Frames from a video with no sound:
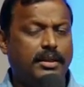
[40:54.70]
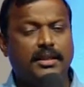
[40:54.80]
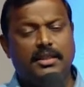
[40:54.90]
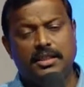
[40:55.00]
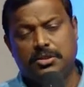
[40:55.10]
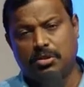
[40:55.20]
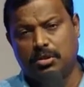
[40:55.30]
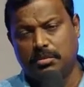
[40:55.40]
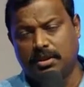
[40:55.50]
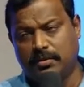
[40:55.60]
Then he
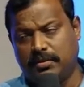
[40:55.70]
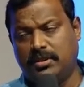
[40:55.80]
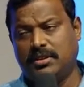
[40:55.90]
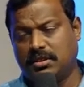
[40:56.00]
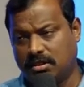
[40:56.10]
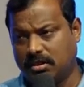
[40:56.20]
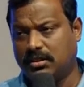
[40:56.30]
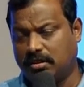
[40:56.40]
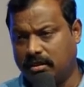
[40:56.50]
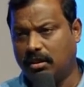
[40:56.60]
told me, if Jesus
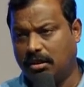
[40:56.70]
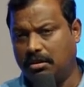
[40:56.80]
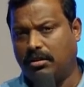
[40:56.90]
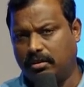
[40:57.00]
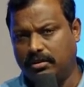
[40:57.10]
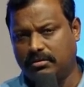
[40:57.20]
is real God,